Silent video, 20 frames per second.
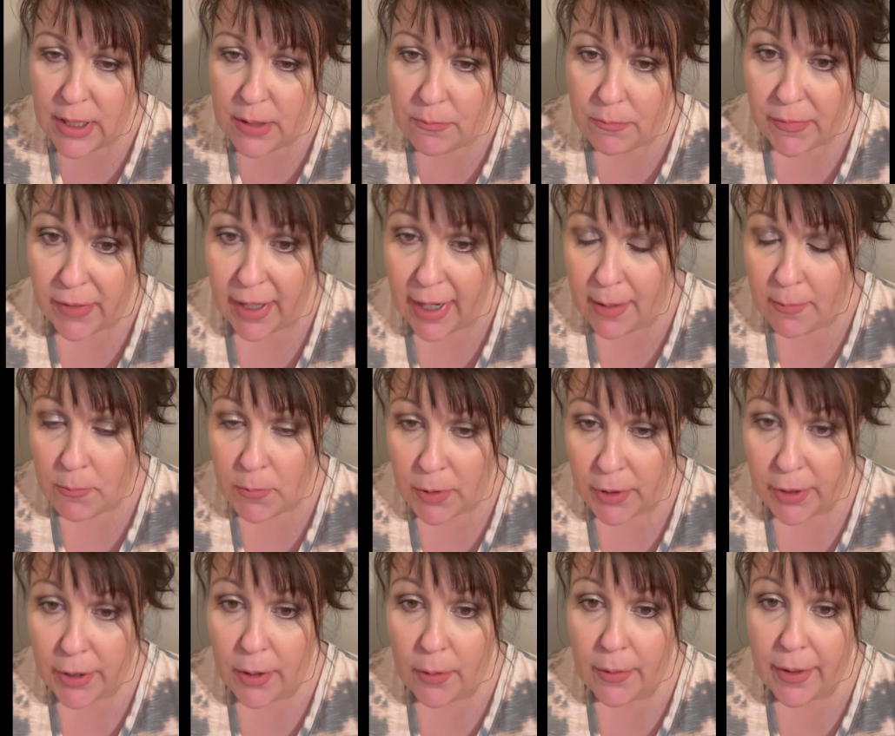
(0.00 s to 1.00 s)
But I'm
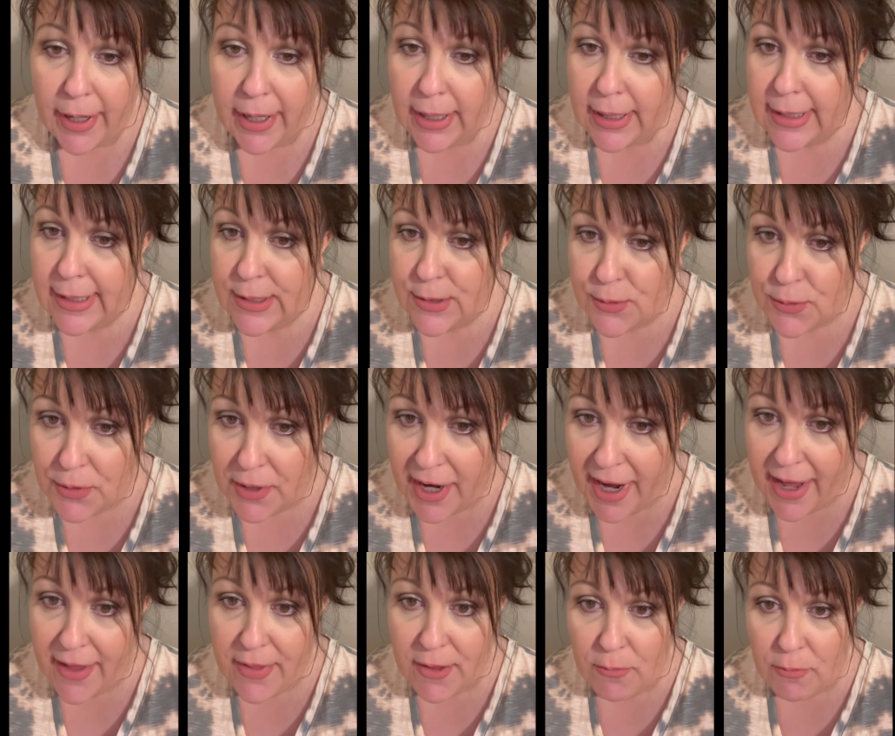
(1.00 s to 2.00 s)
going to go ahead and
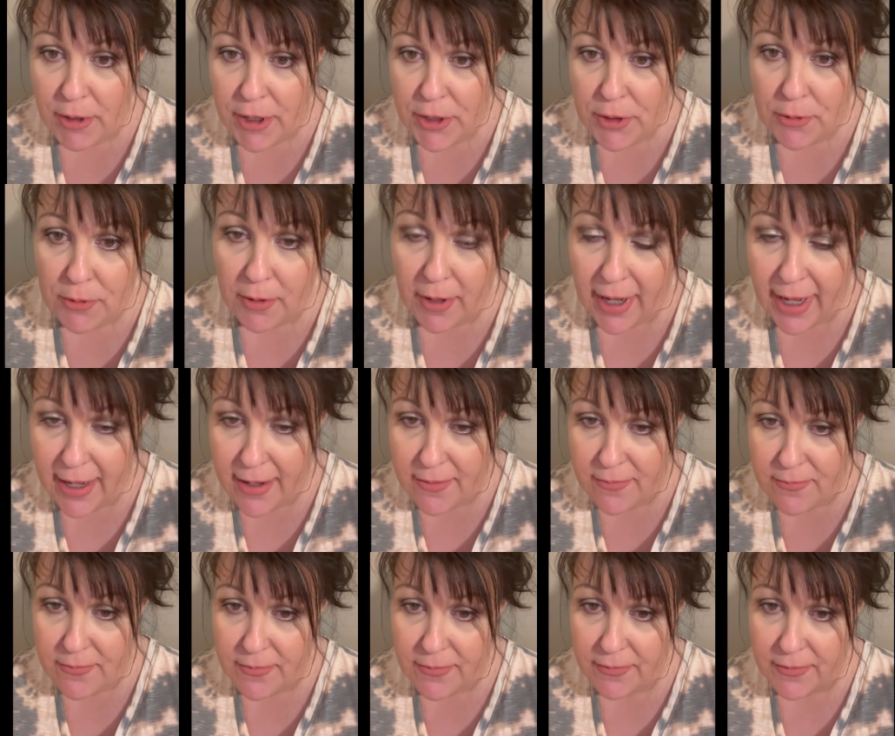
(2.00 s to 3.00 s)
try. That way you'll
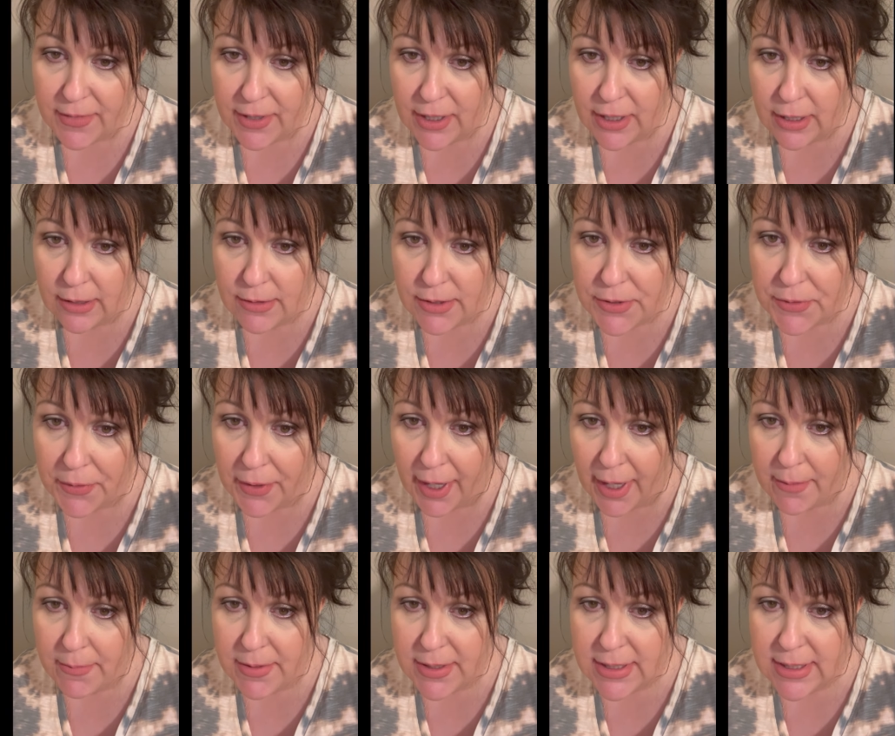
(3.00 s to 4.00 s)
have, you know, 2
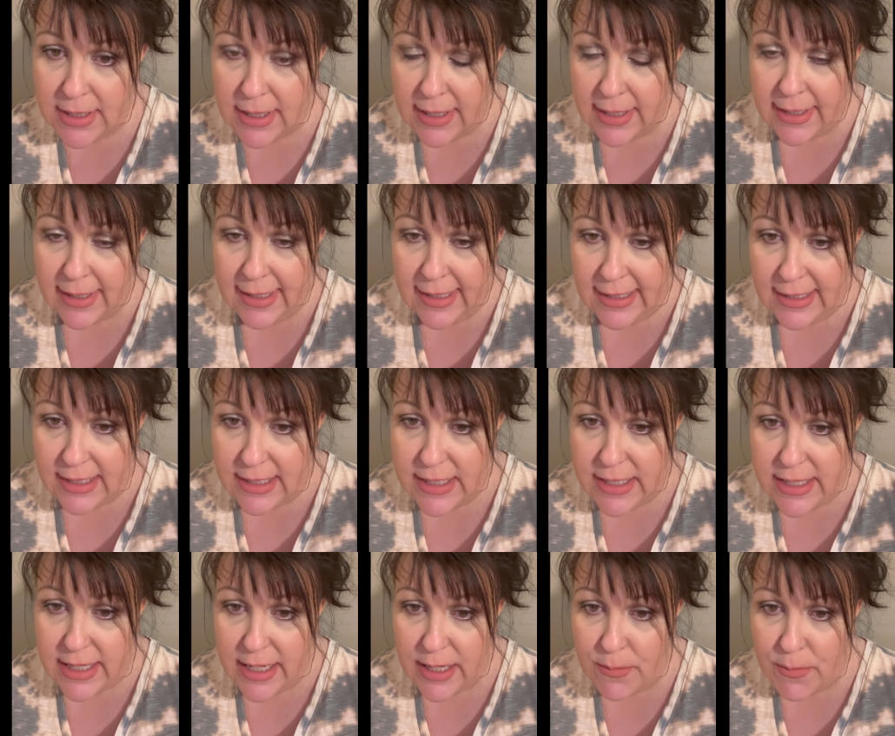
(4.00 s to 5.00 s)
cabins to
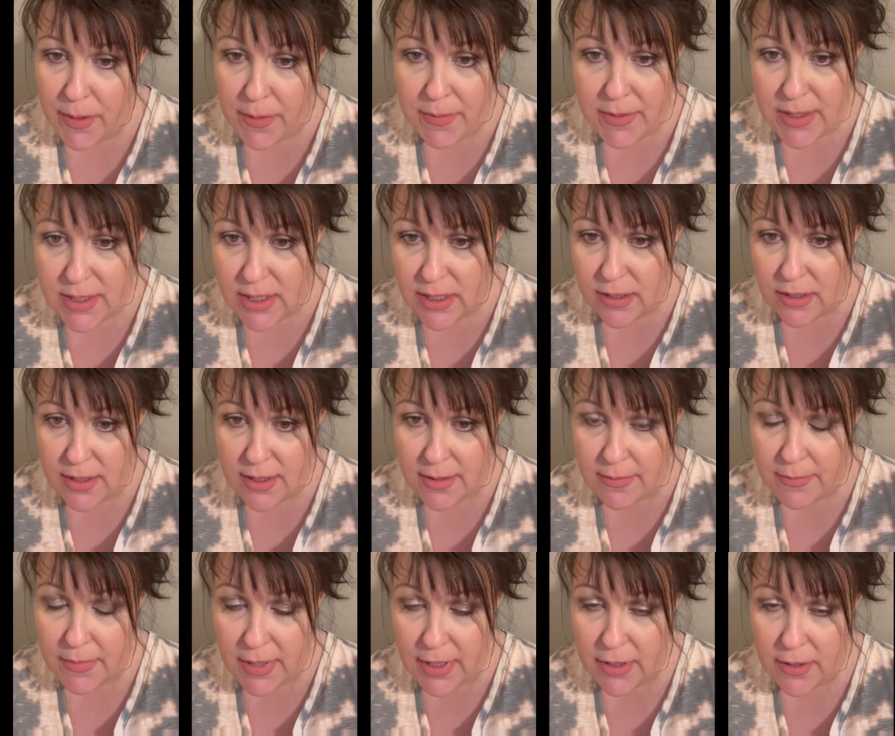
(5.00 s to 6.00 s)
see. Maybe
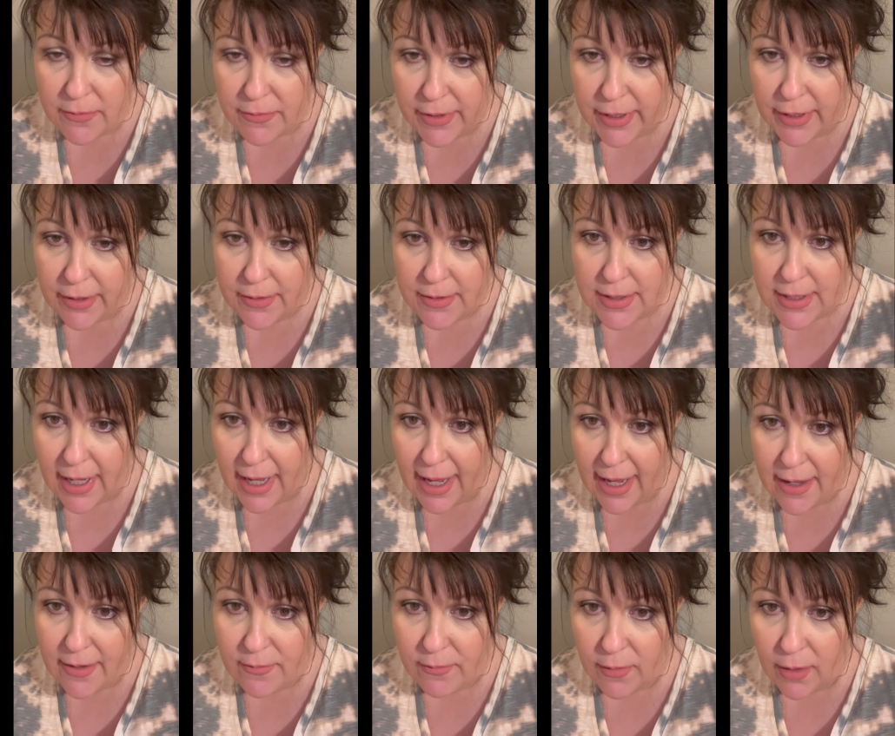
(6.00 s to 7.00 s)
some other videos I
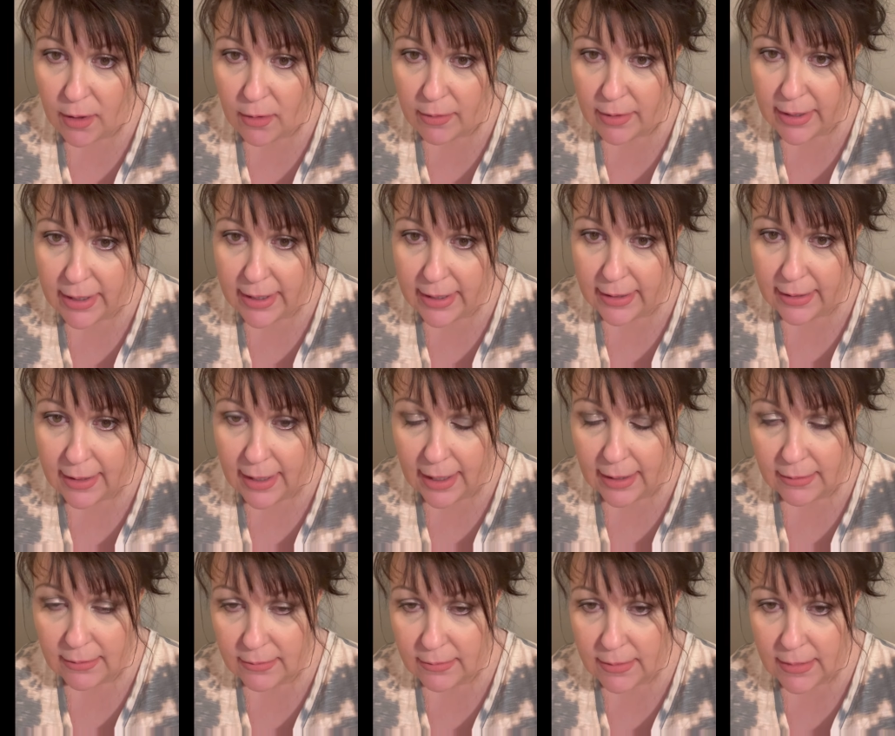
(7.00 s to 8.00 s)
have already like
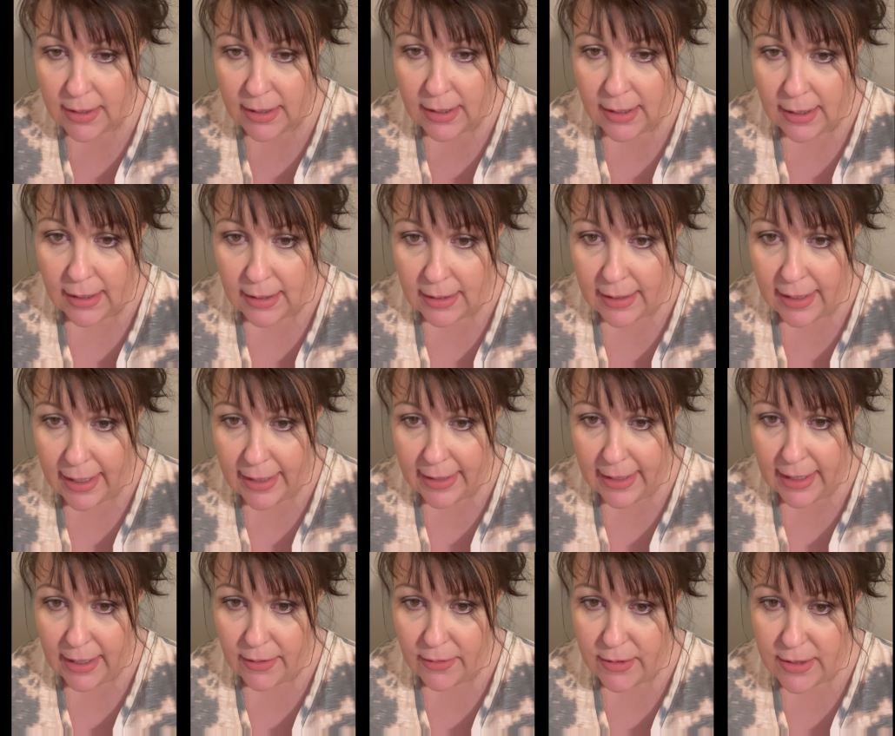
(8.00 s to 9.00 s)
lined
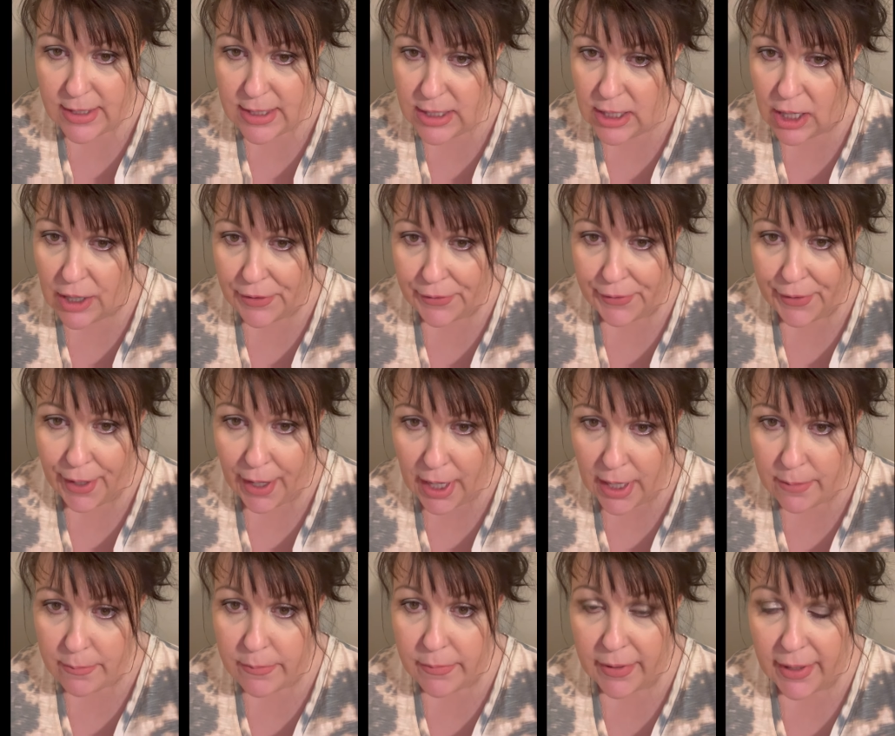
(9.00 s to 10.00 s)
out that's not
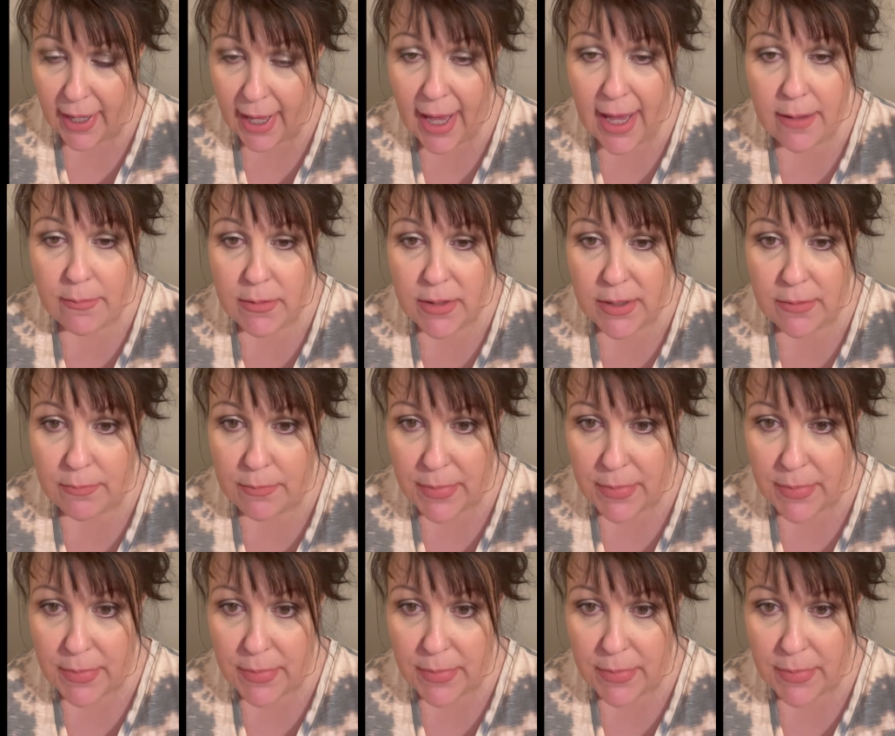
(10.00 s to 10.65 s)
cabin.